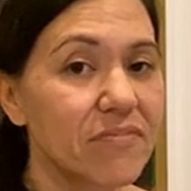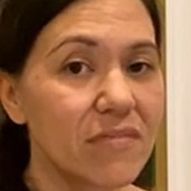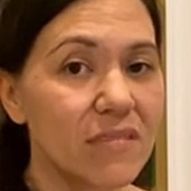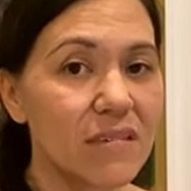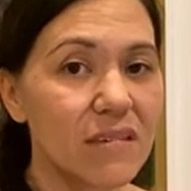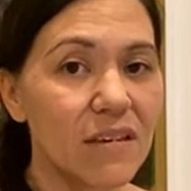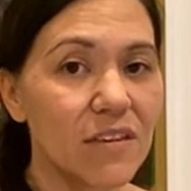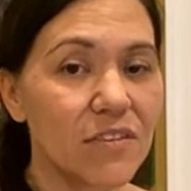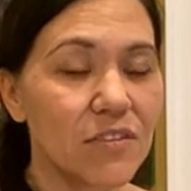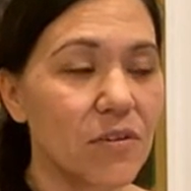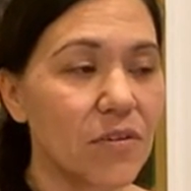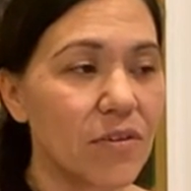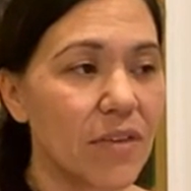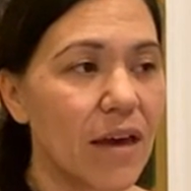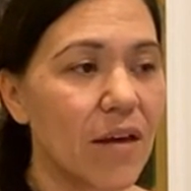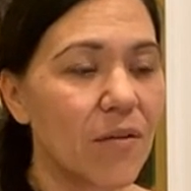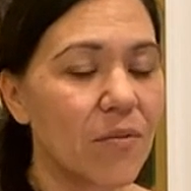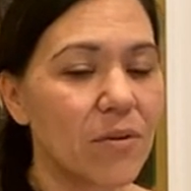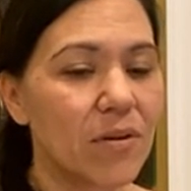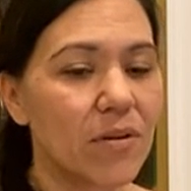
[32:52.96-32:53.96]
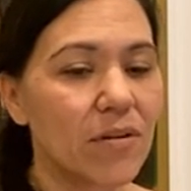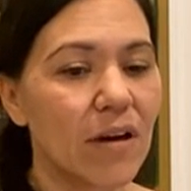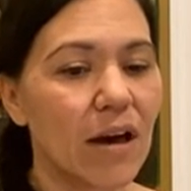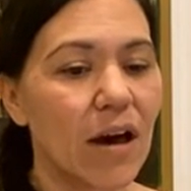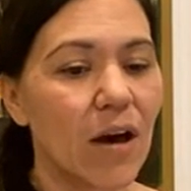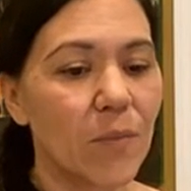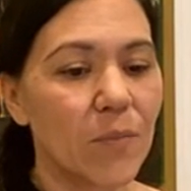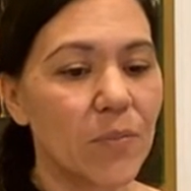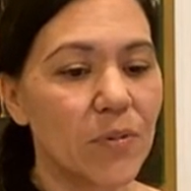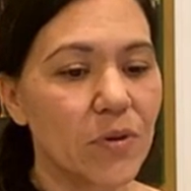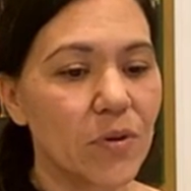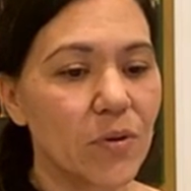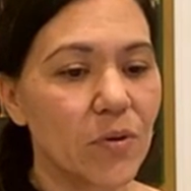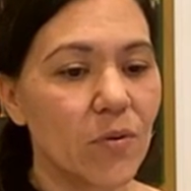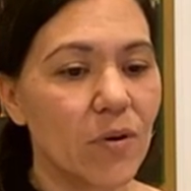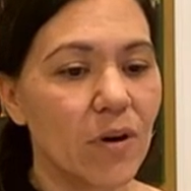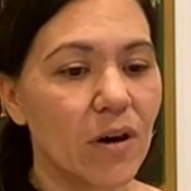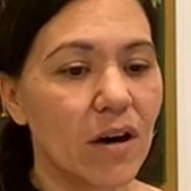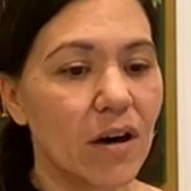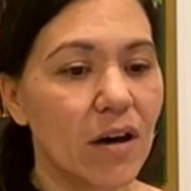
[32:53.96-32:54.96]
so that will help
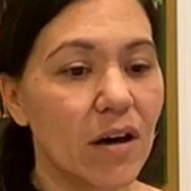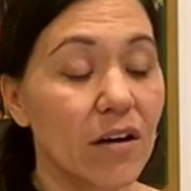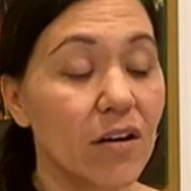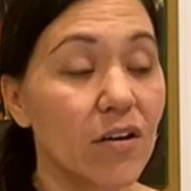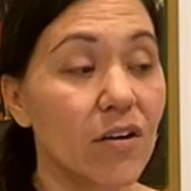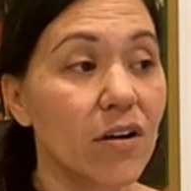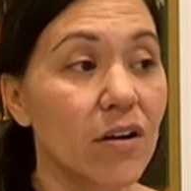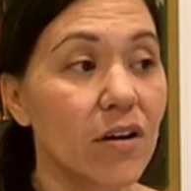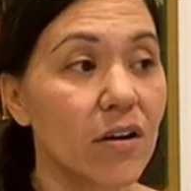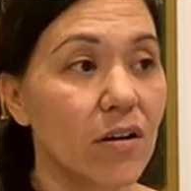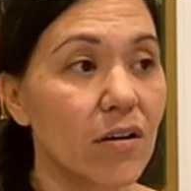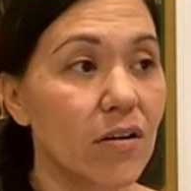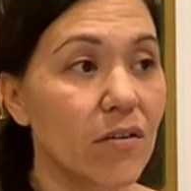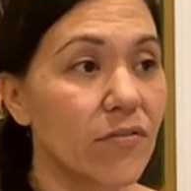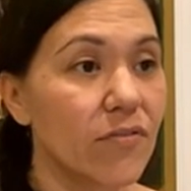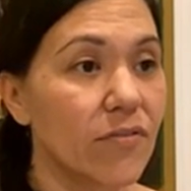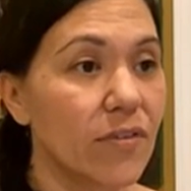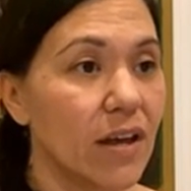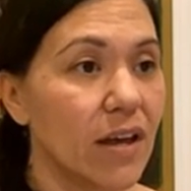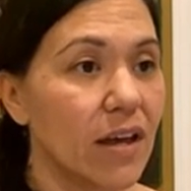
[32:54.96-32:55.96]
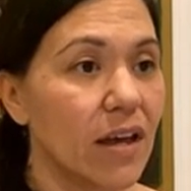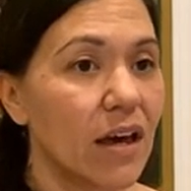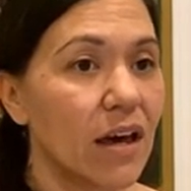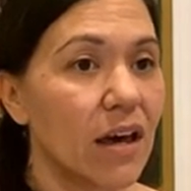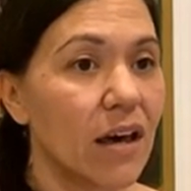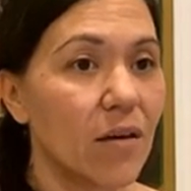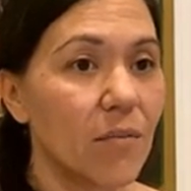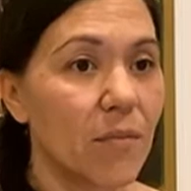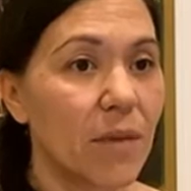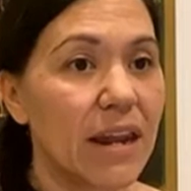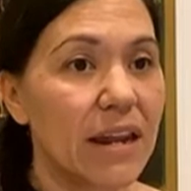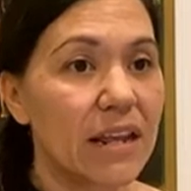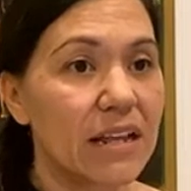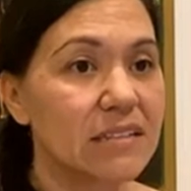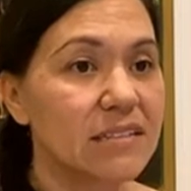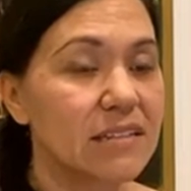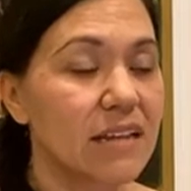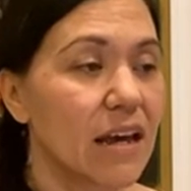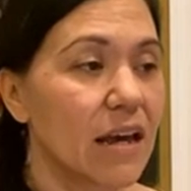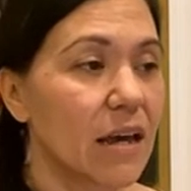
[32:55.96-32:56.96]
you uh, curve um, any
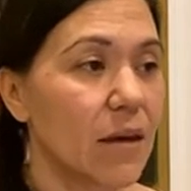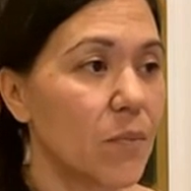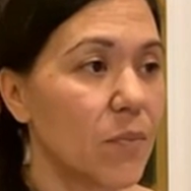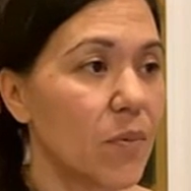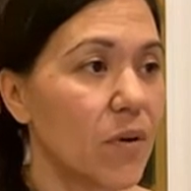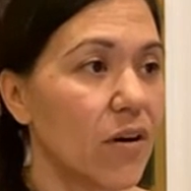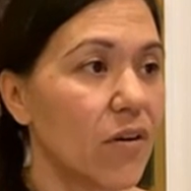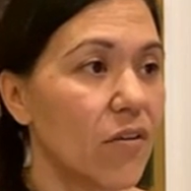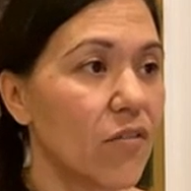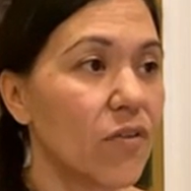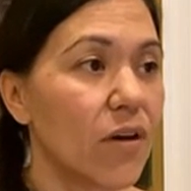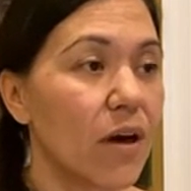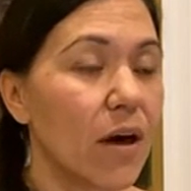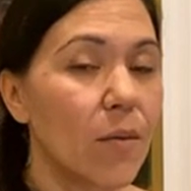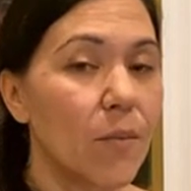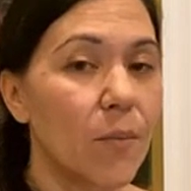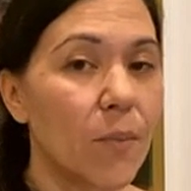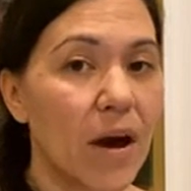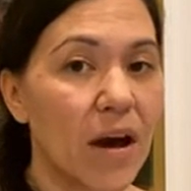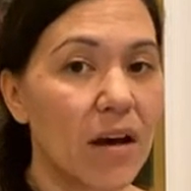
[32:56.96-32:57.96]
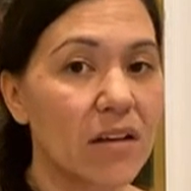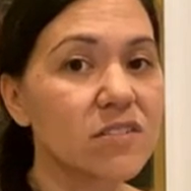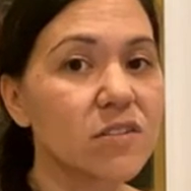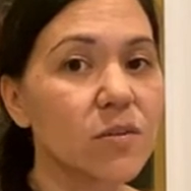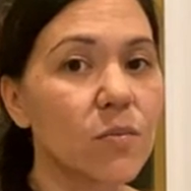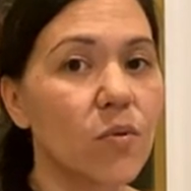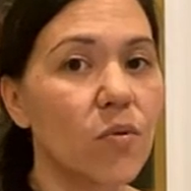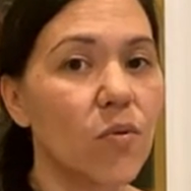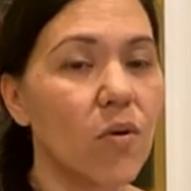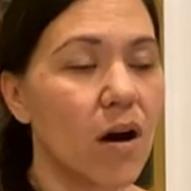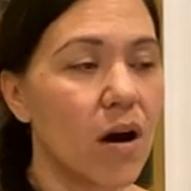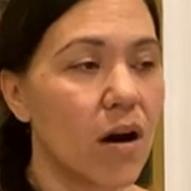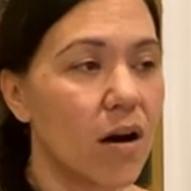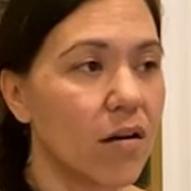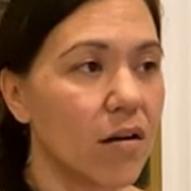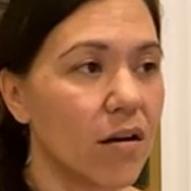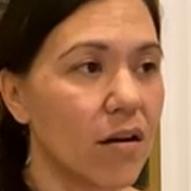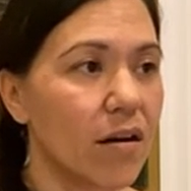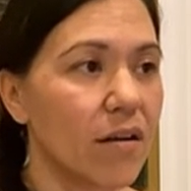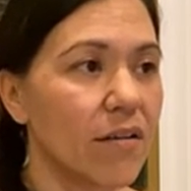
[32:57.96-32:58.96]
type of possible
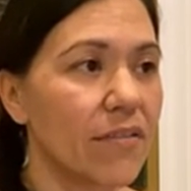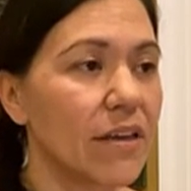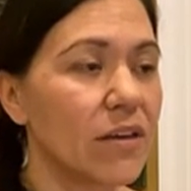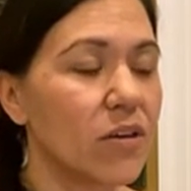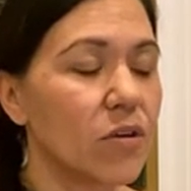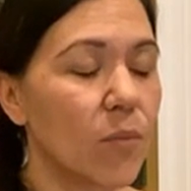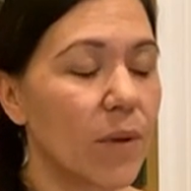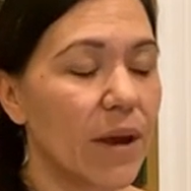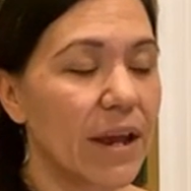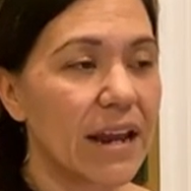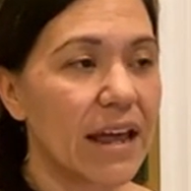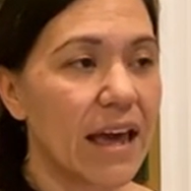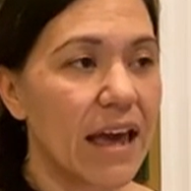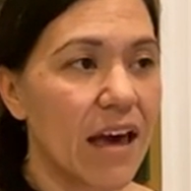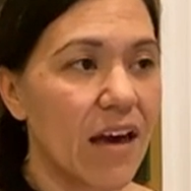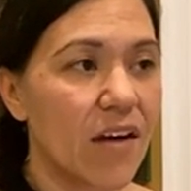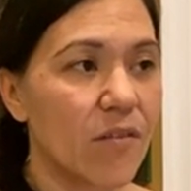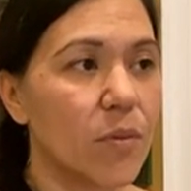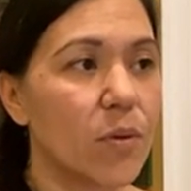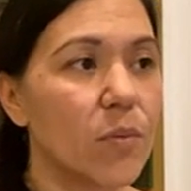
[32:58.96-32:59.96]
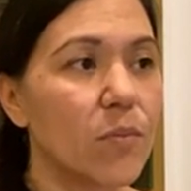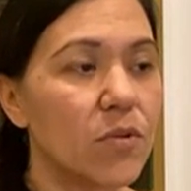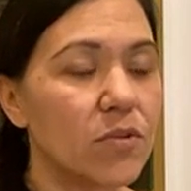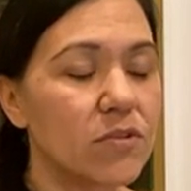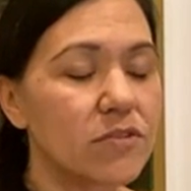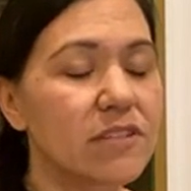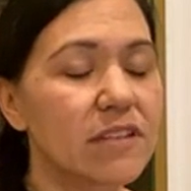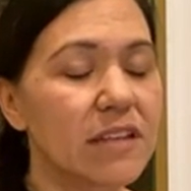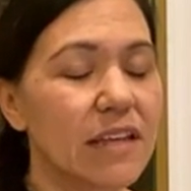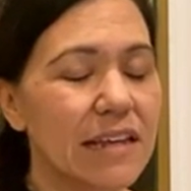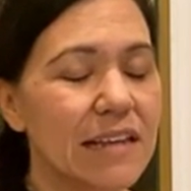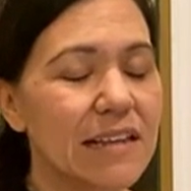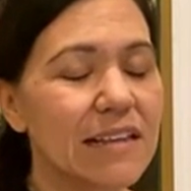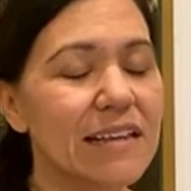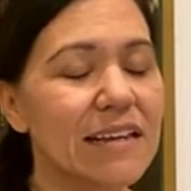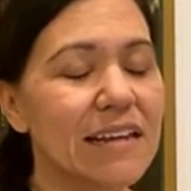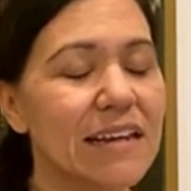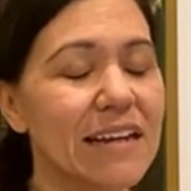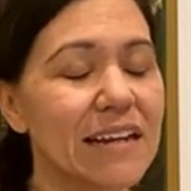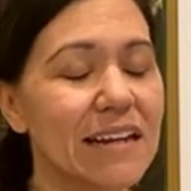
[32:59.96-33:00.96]
hunger that you might have, but most
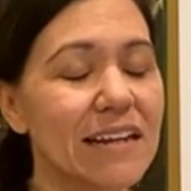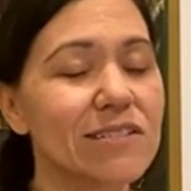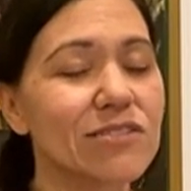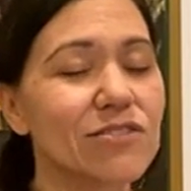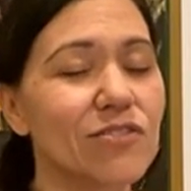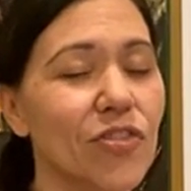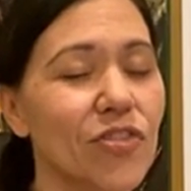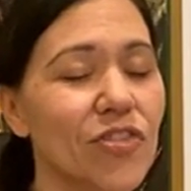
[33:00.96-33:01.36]
likely it is